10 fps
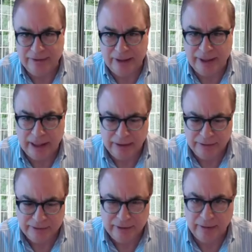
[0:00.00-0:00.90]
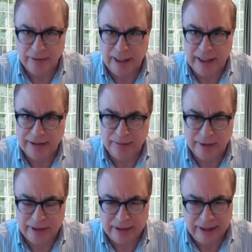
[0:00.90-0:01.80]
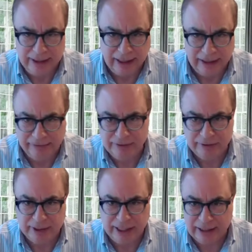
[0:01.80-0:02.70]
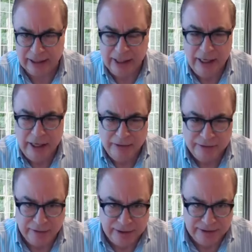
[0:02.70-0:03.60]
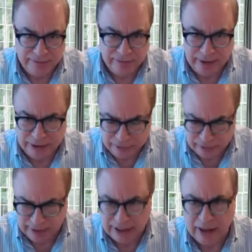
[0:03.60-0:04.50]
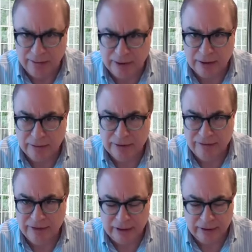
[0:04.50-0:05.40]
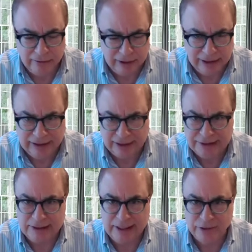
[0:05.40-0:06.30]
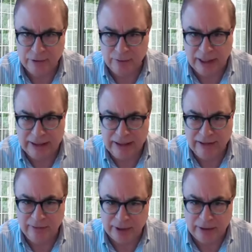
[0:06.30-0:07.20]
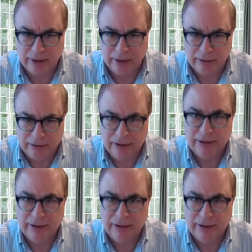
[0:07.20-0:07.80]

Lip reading: family house, owner occupant. Ivan's your guy. So his information will be down below in the video. He lends nationwide. Give him a call.